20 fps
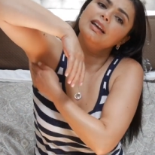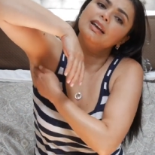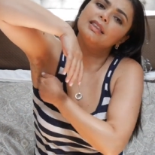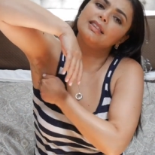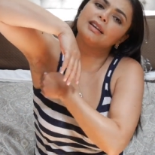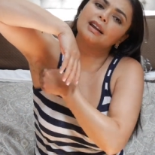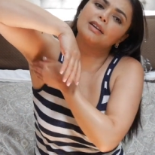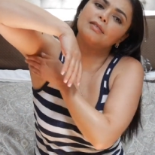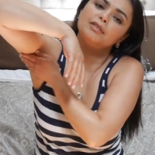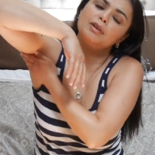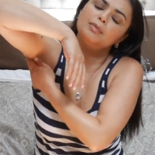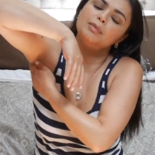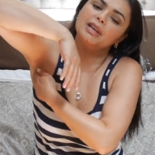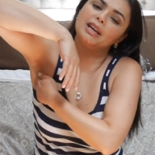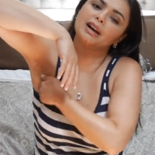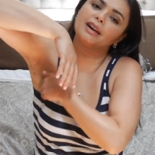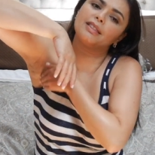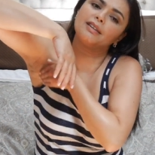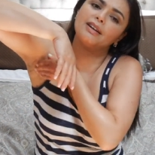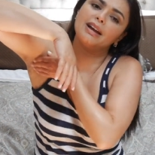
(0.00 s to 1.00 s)
and then I rub
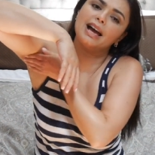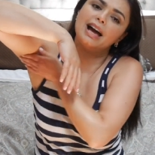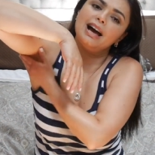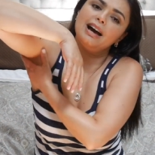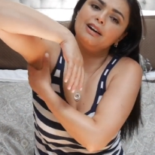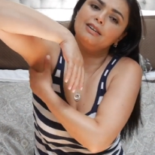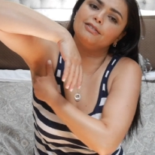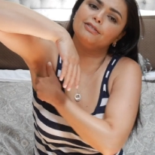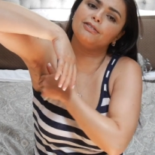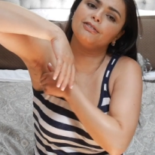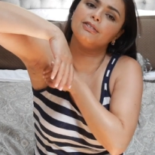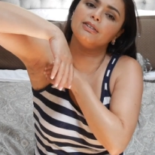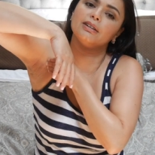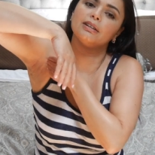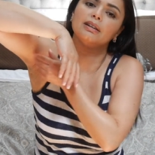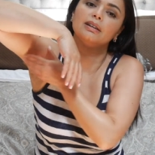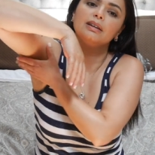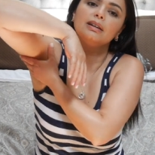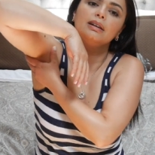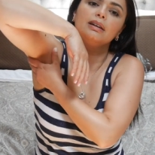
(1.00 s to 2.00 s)
the other half
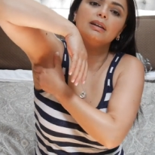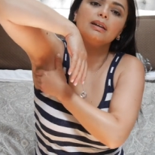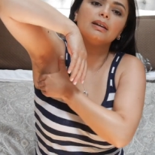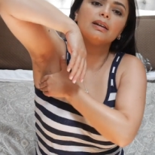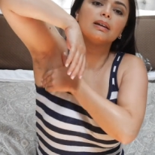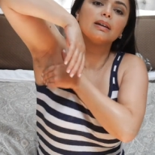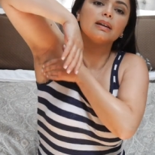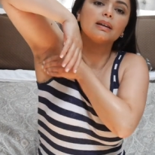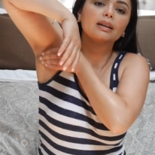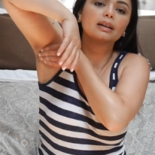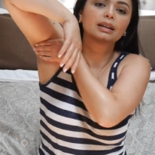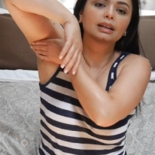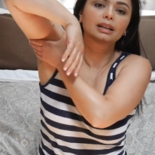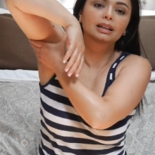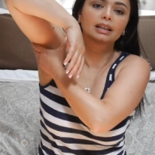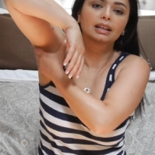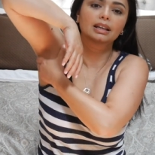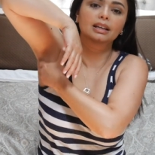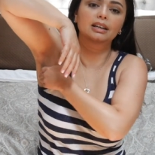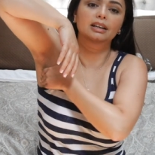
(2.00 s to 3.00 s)

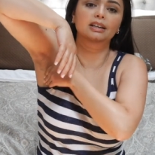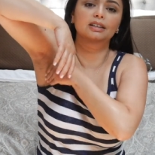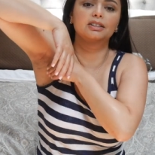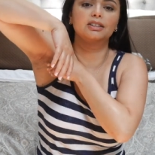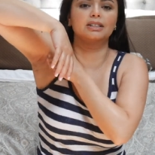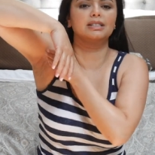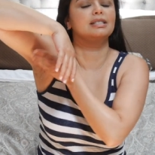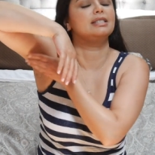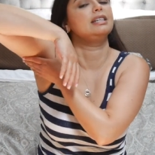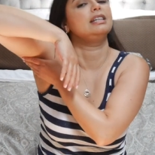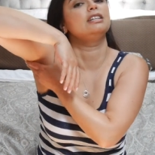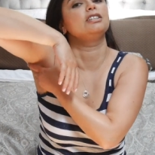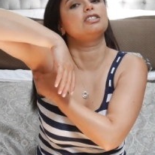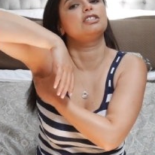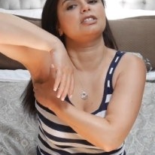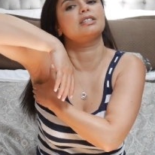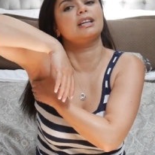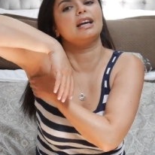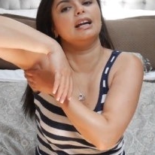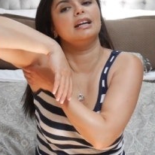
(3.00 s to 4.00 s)
in here, and you can see it
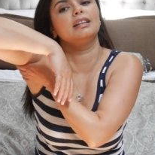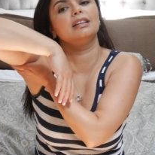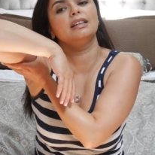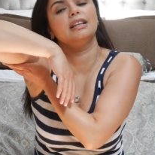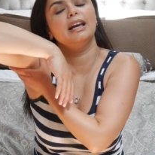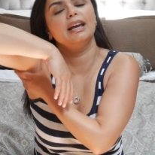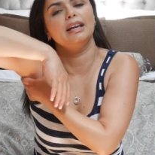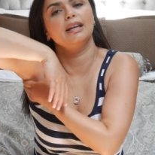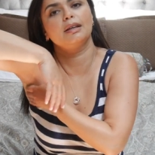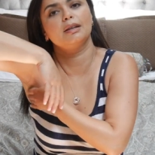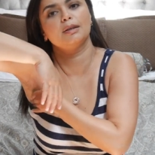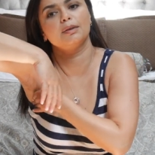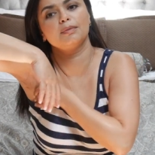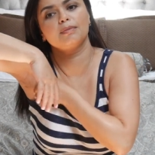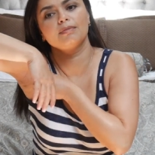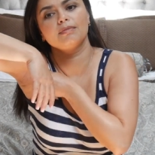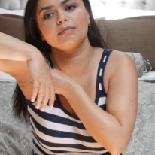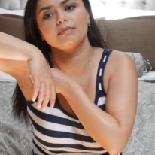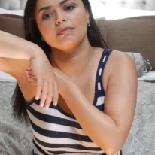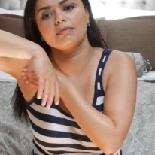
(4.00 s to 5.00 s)
just kind of like
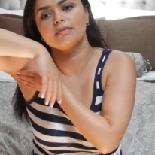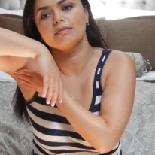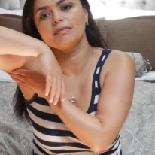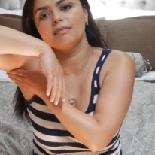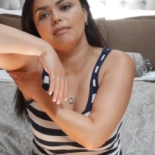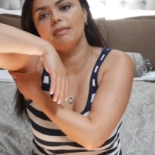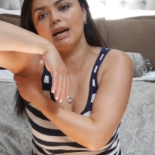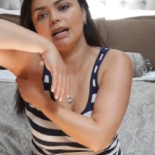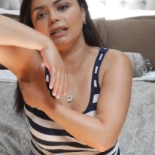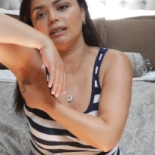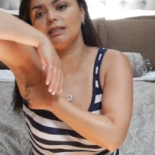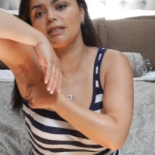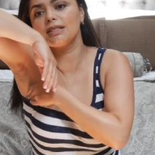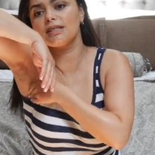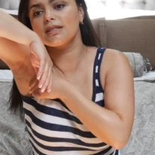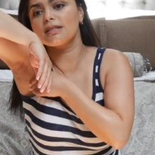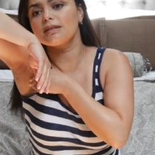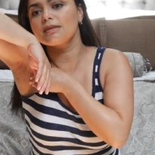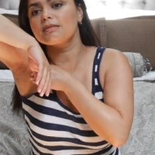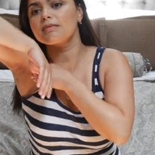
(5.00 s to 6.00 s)

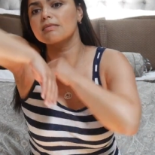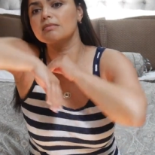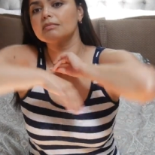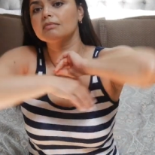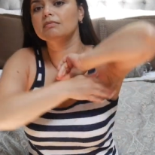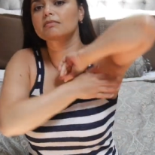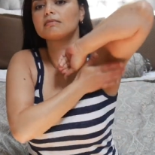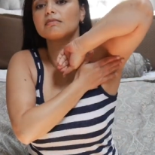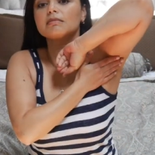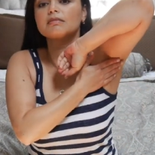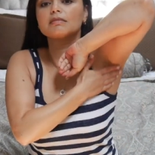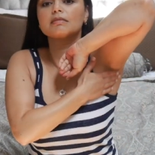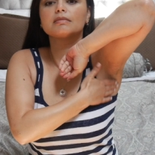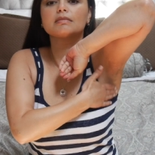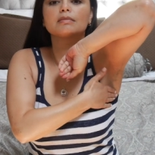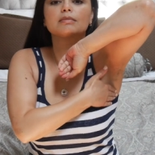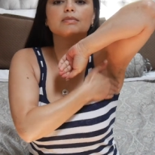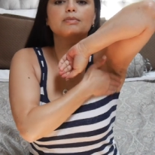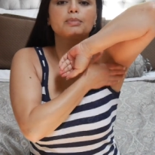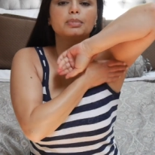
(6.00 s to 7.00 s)
melts
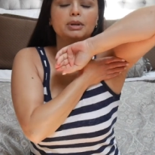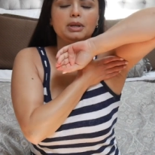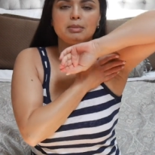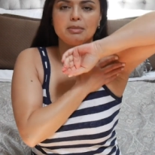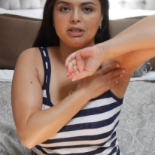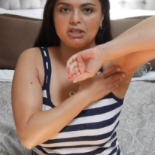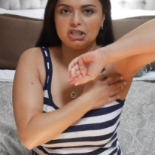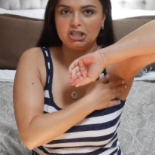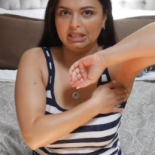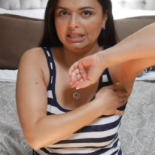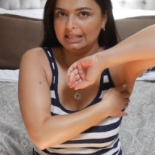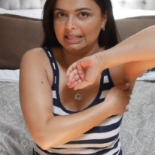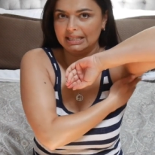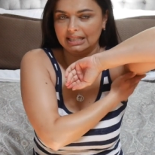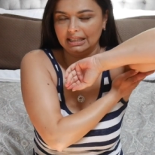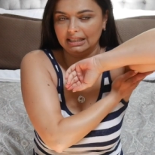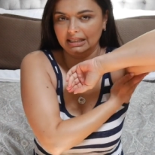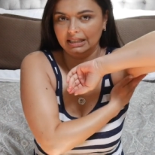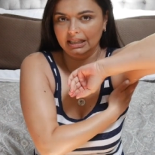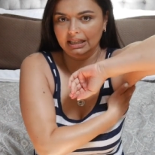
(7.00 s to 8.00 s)
pretty much
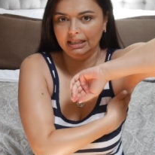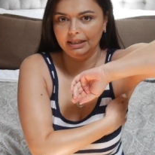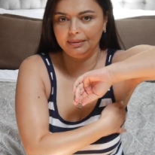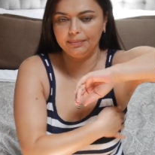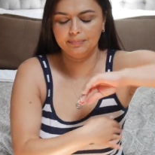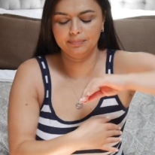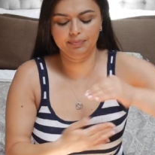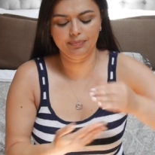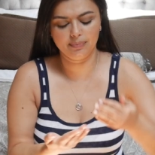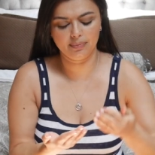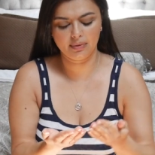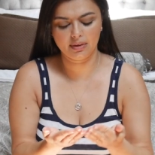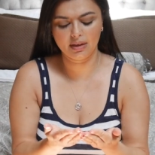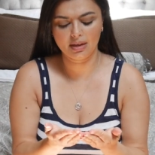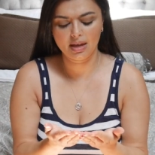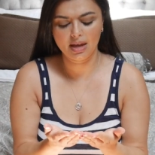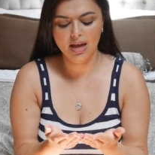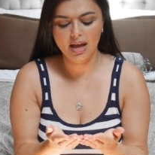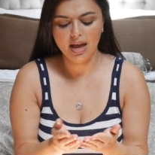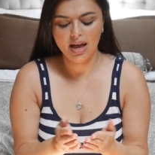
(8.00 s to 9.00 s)
instantly.
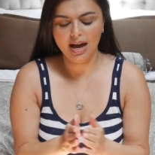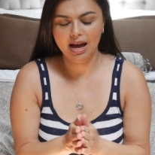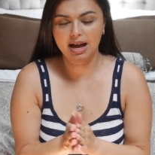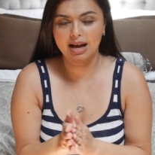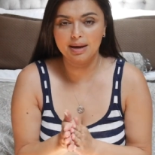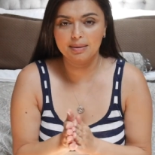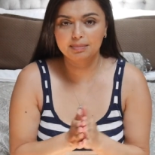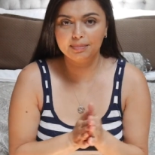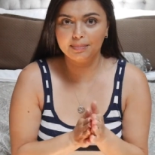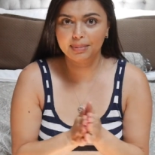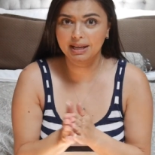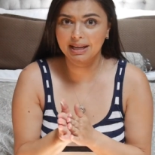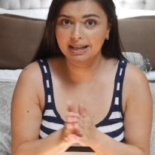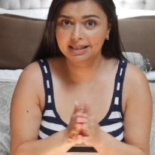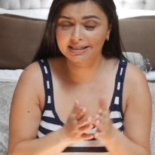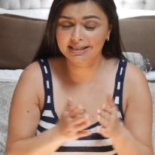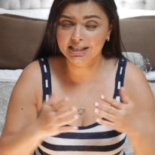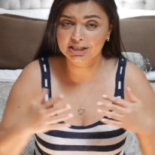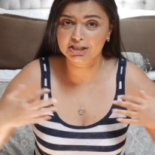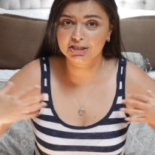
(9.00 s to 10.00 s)

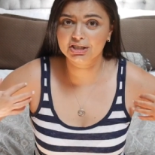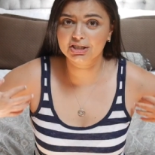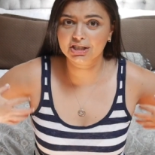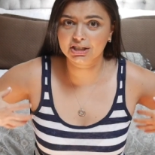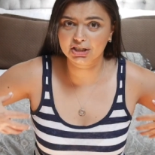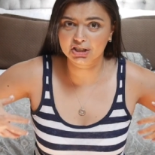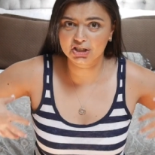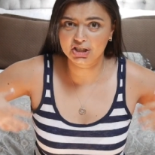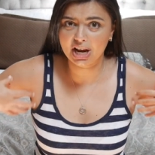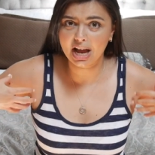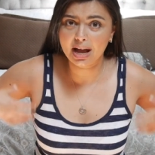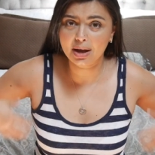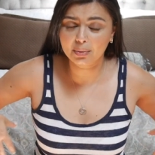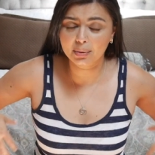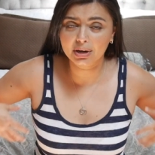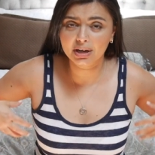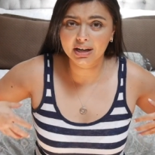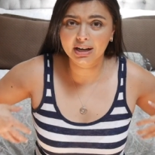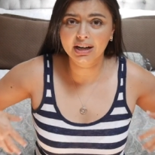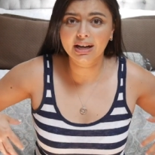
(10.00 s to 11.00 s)
Because I just took a
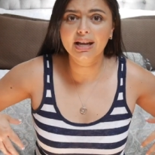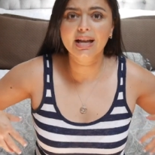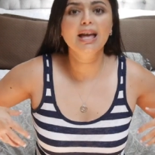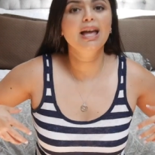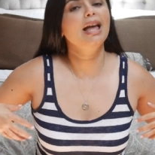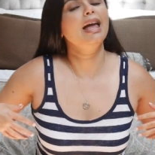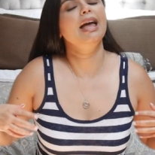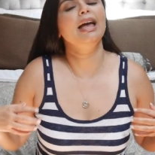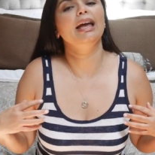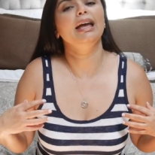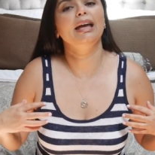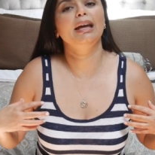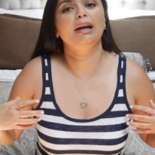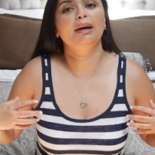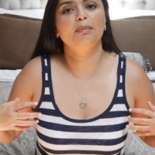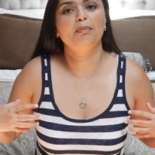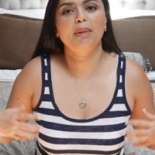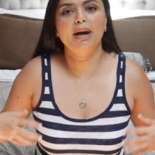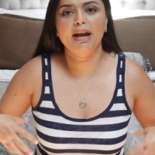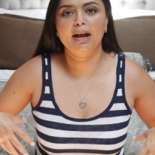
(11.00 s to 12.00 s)
shower
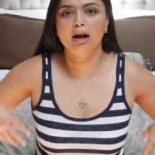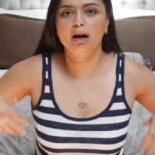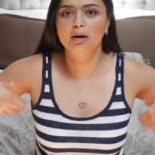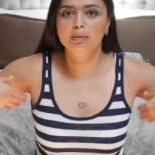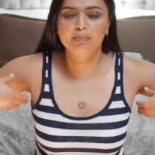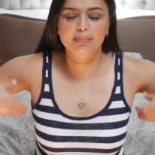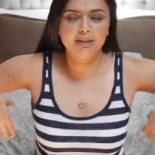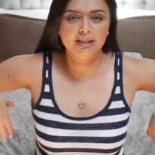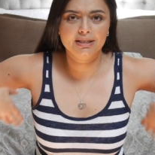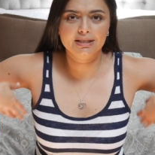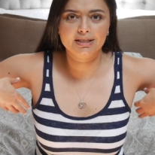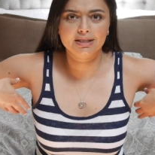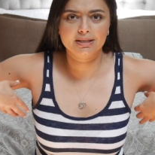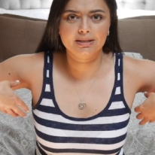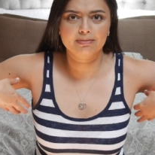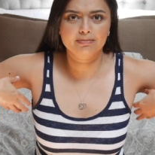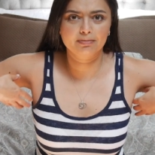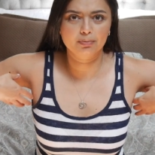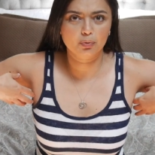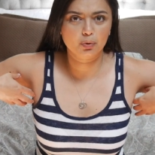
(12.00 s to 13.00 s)
and my
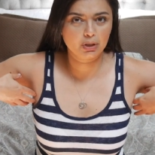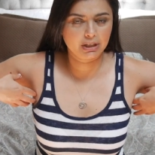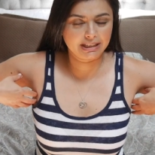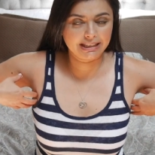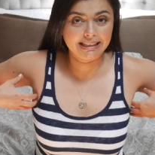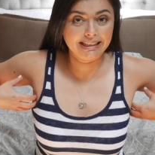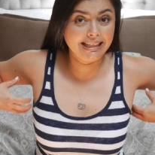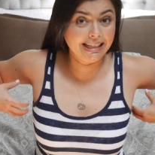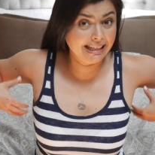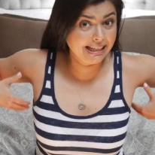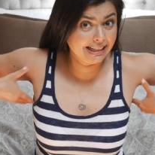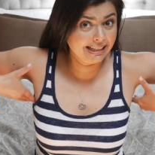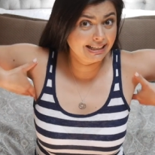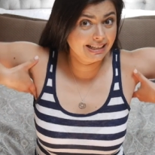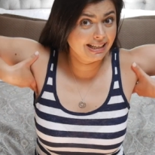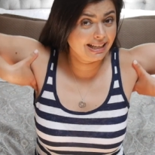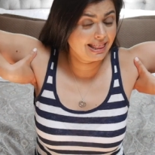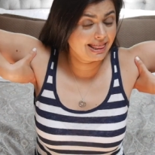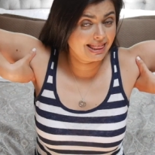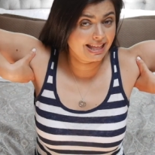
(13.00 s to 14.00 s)
armpits were clean,
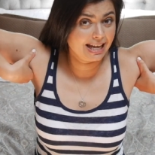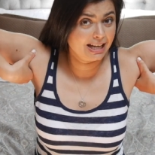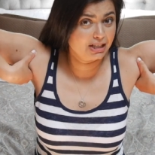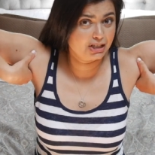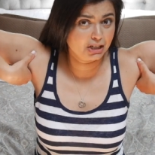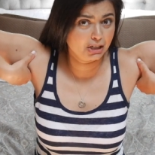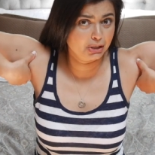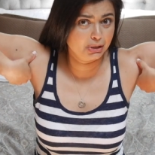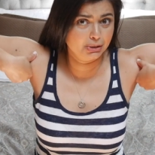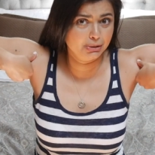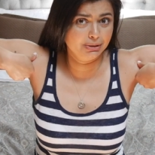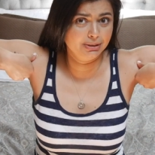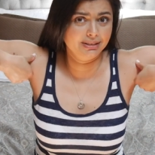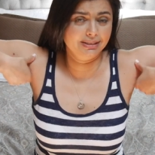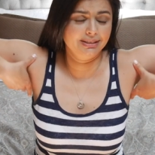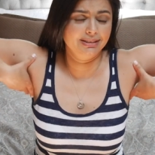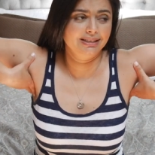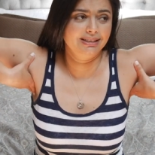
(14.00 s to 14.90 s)
I don't